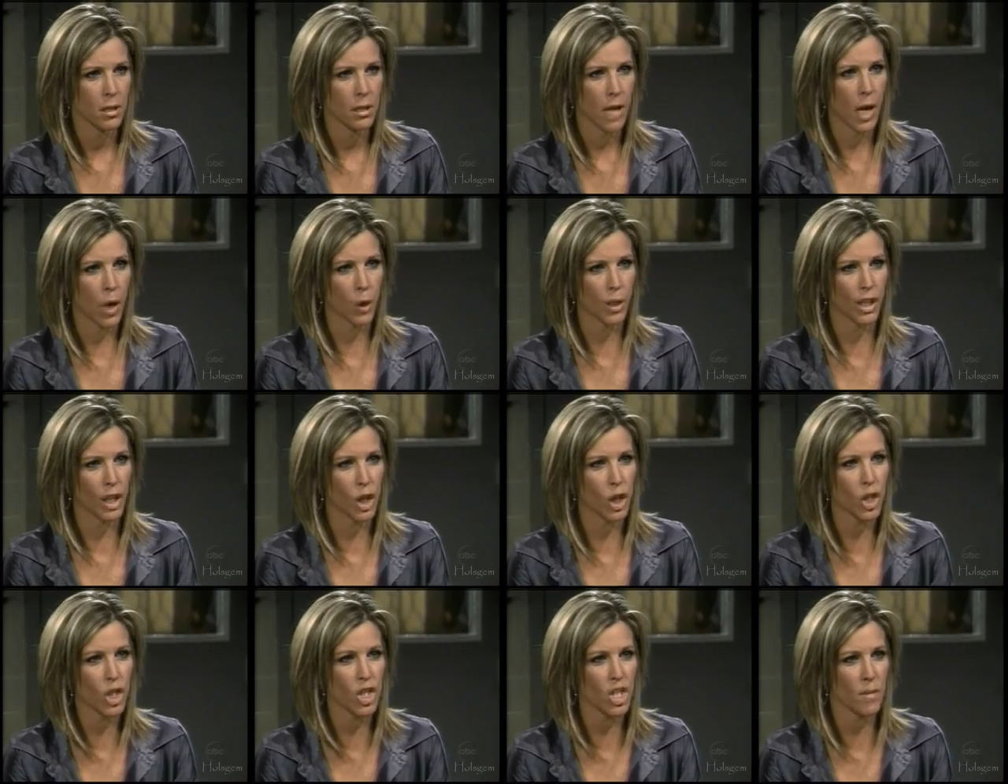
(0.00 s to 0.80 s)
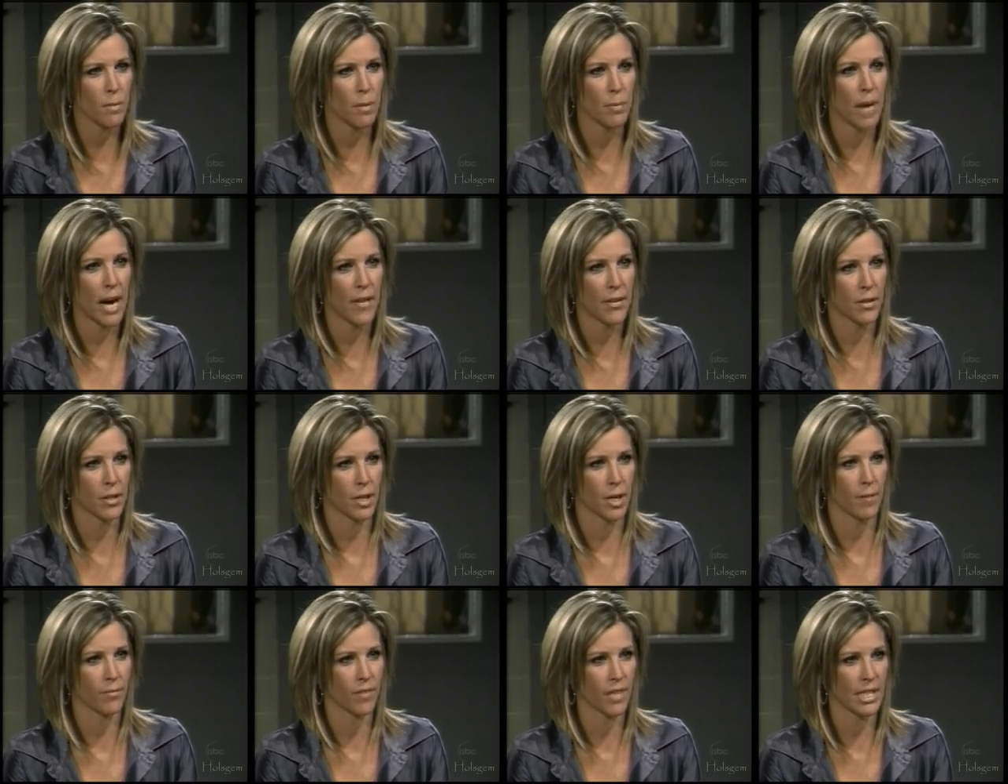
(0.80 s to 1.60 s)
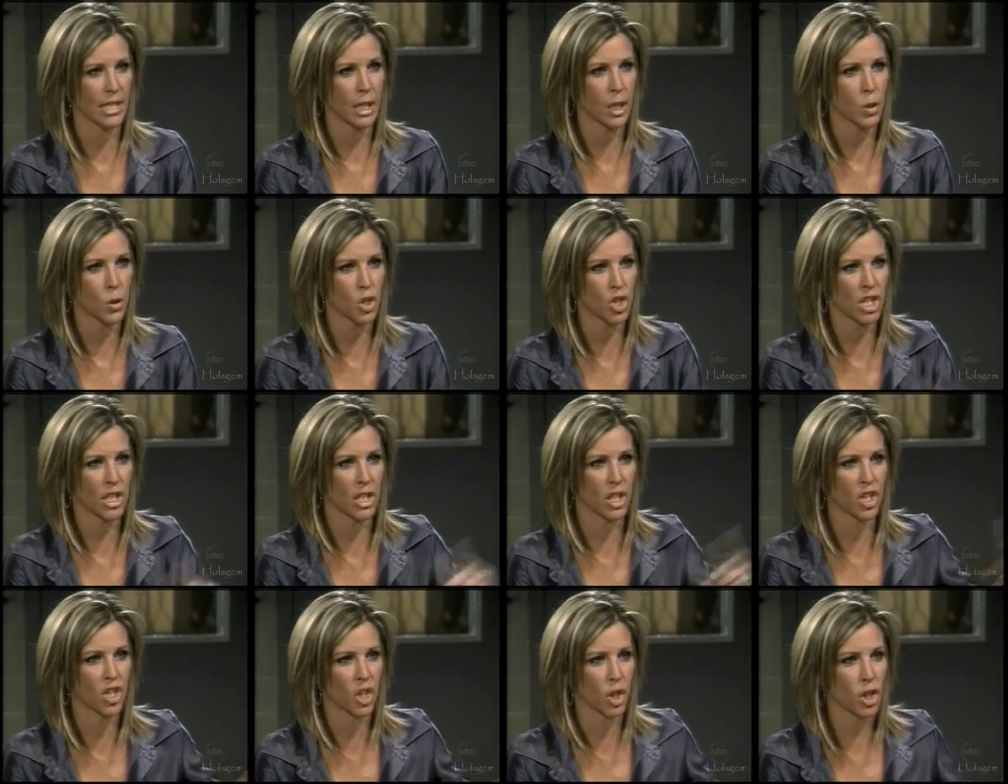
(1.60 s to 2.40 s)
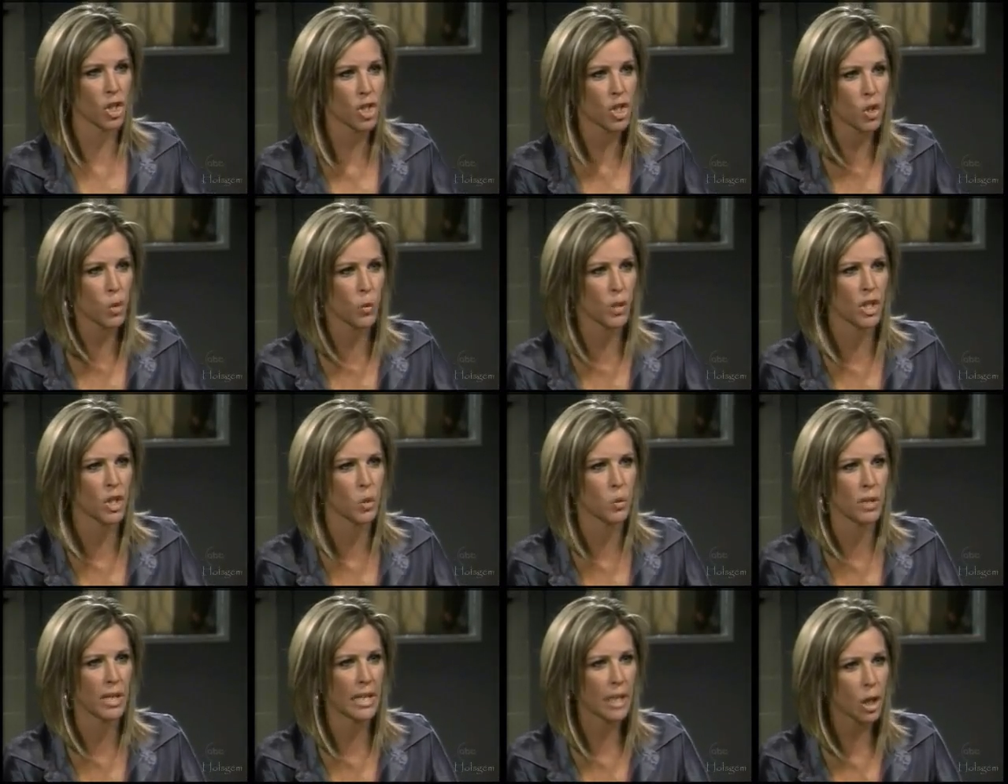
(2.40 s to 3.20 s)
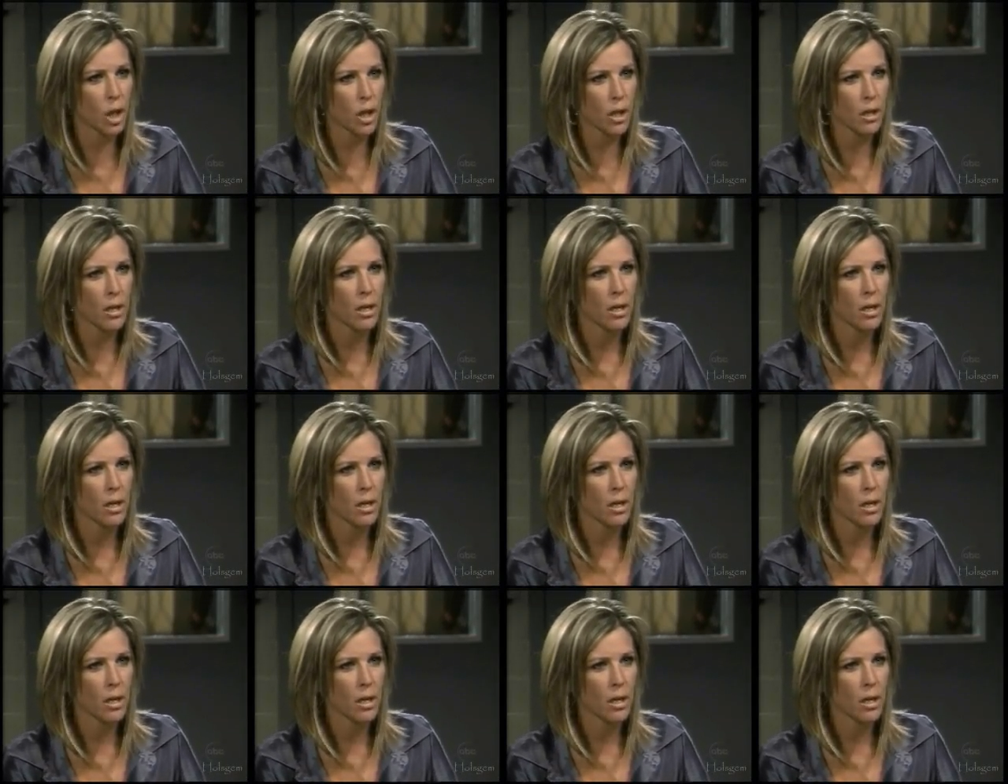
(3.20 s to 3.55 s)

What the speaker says: Not only couldn't she be bothered to come visit you, she deserts you when you need her?